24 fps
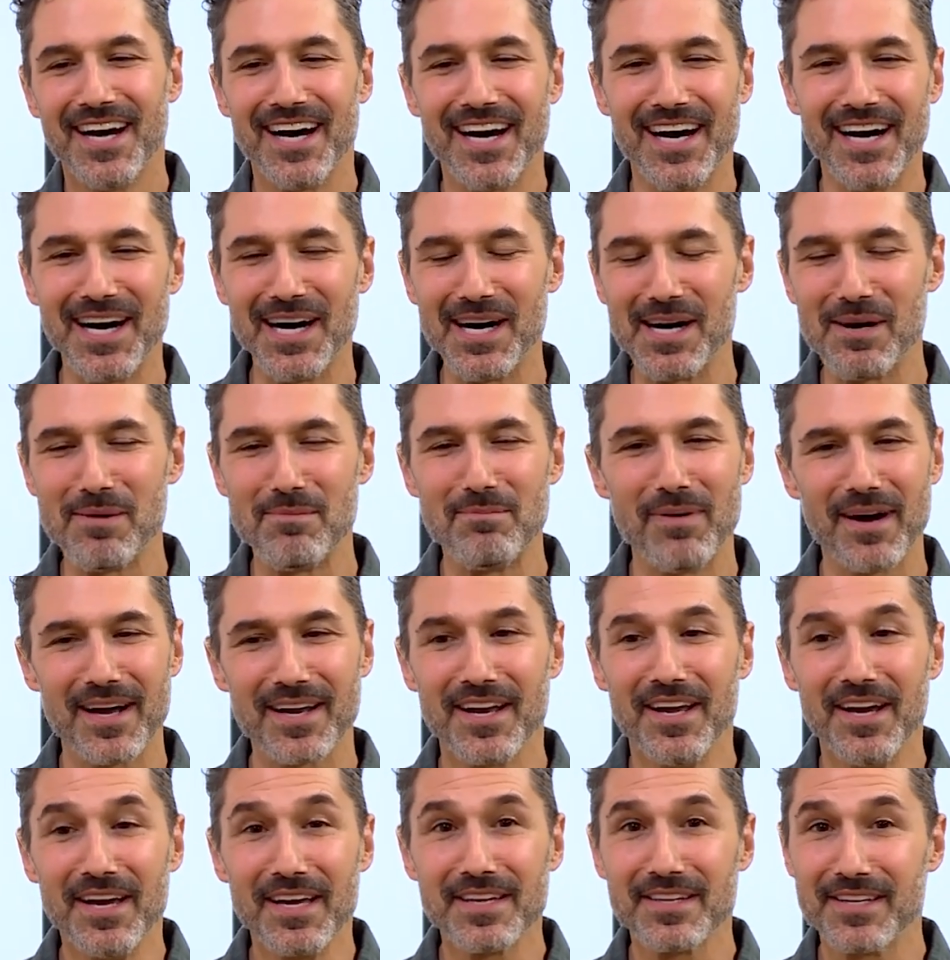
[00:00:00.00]
Uh,
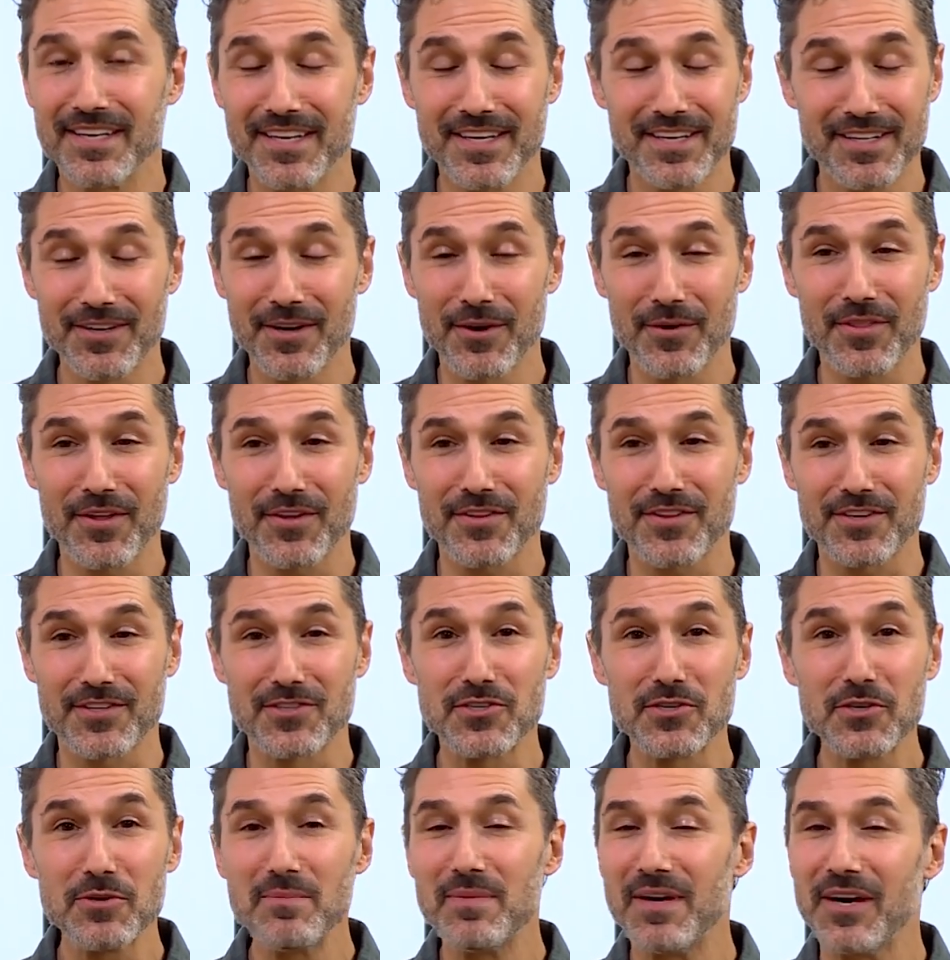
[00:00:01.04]
but you know, the the
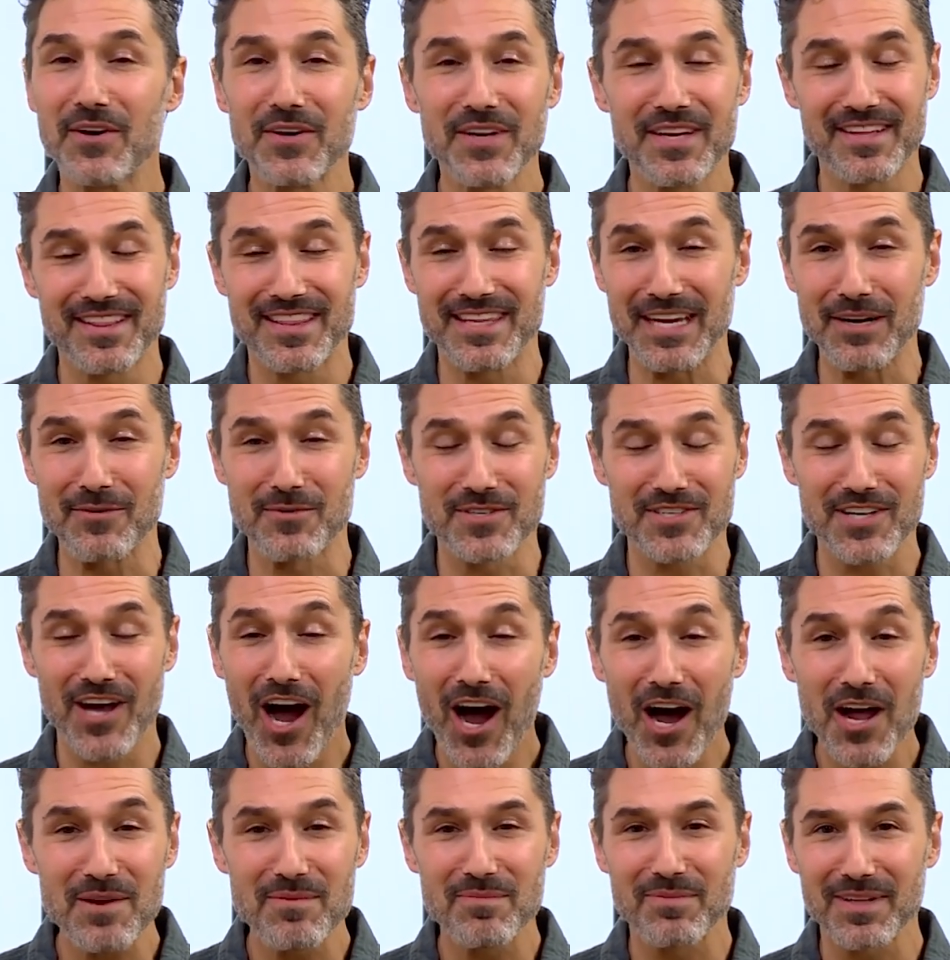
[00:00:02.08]
two million thing was
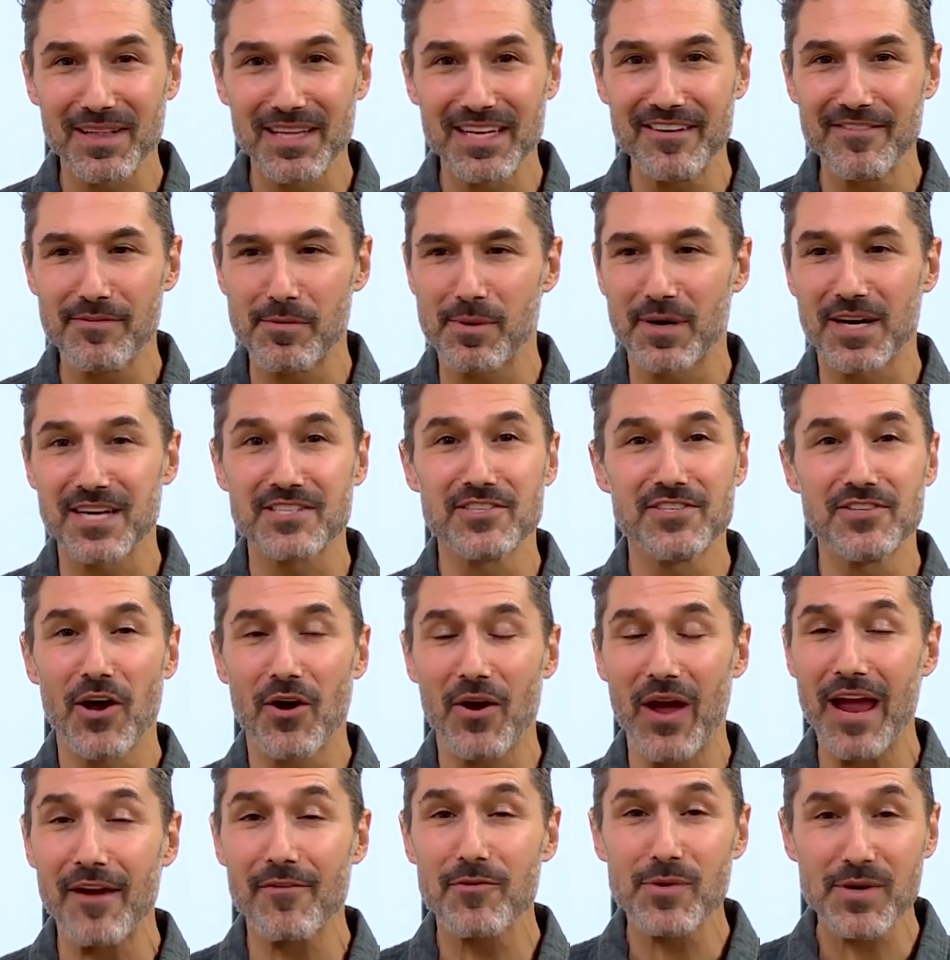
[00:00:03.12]
unbelievable because
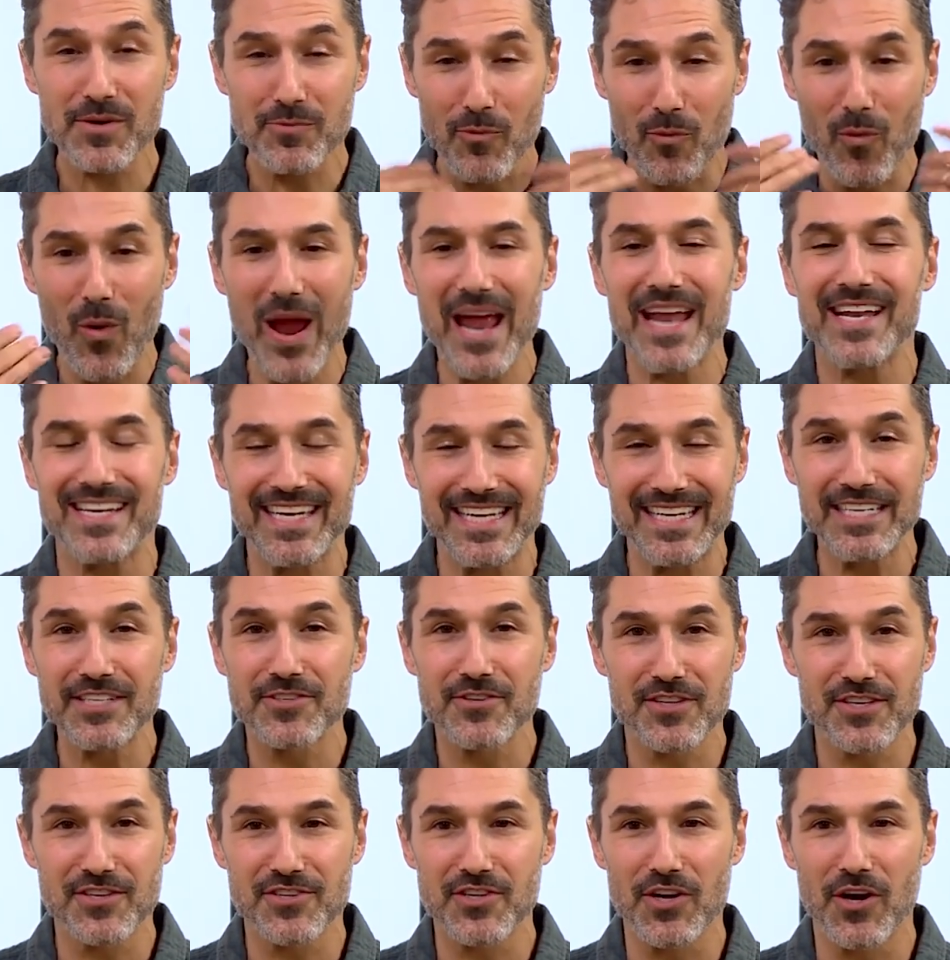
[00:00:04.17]
no, everyone went
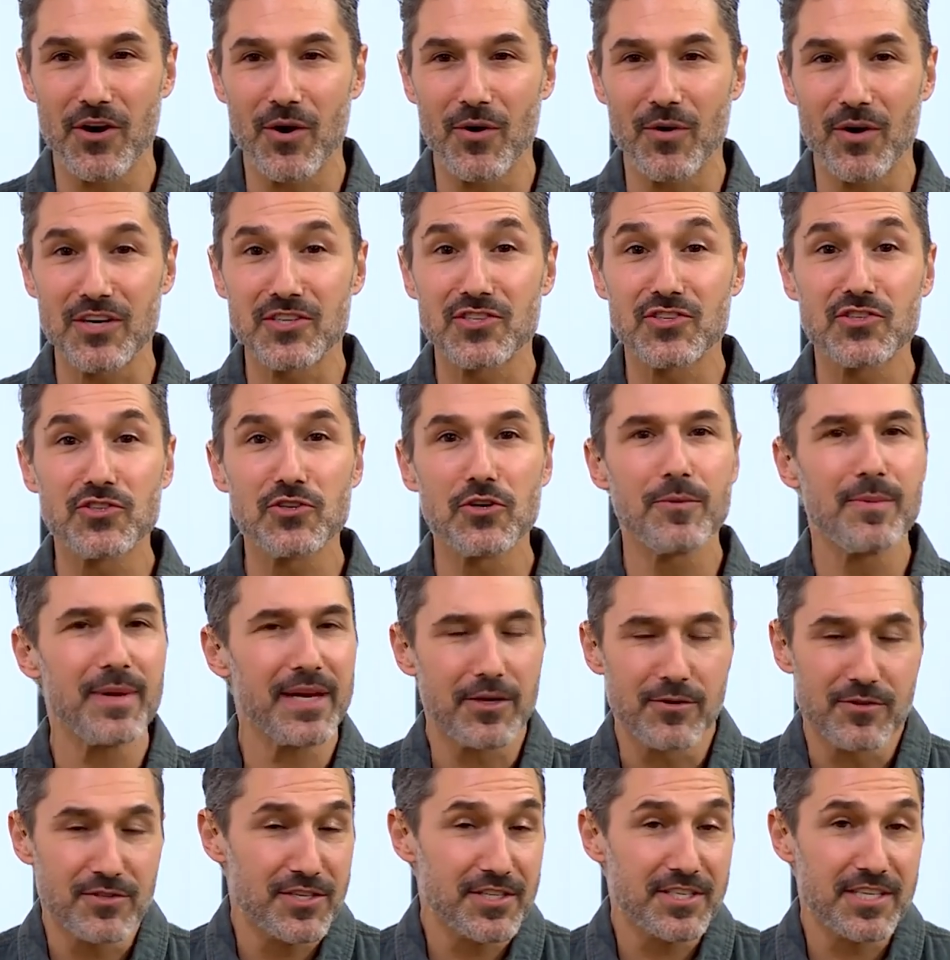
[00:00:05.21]
into the show
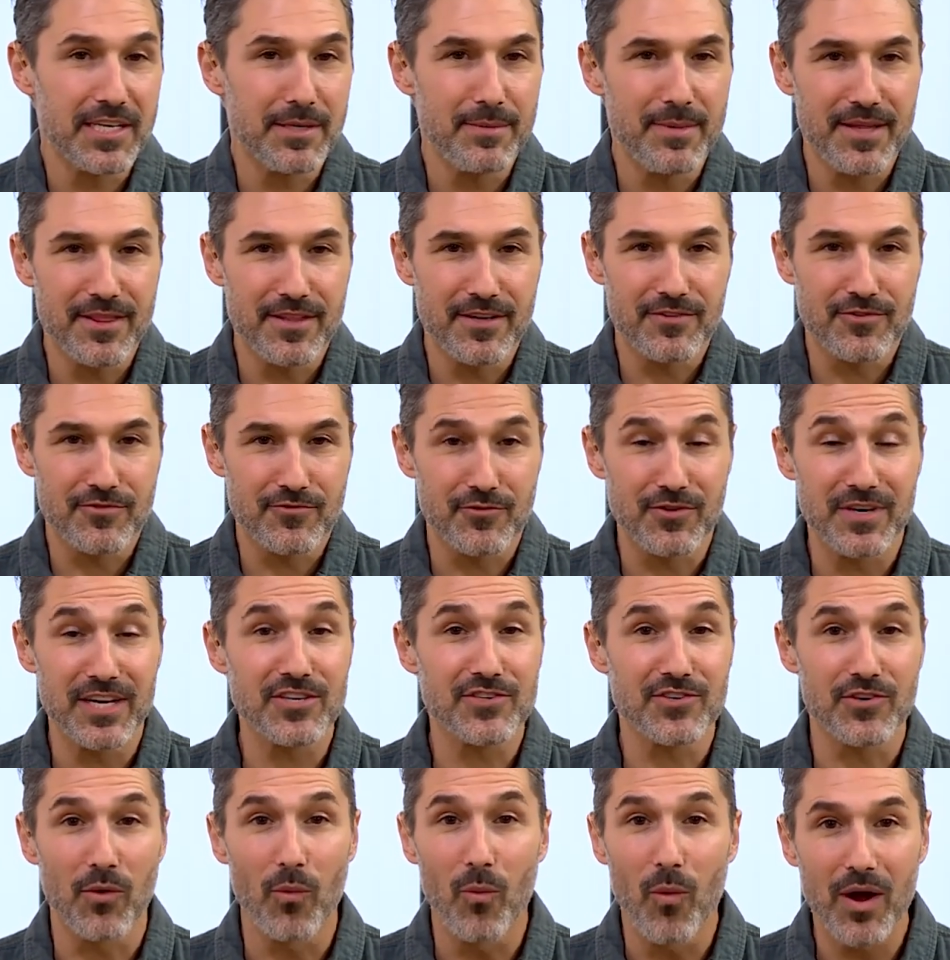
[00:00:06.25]
assuming it was just going to be the
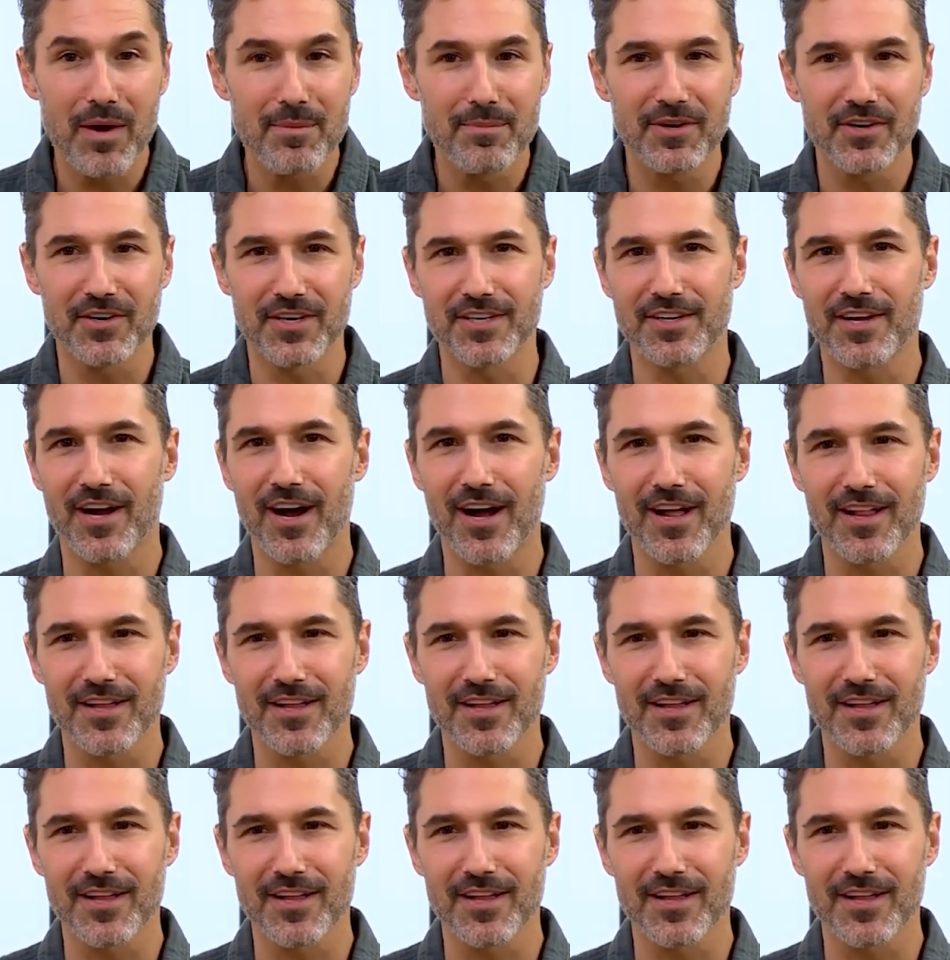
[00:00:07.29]
traditional one million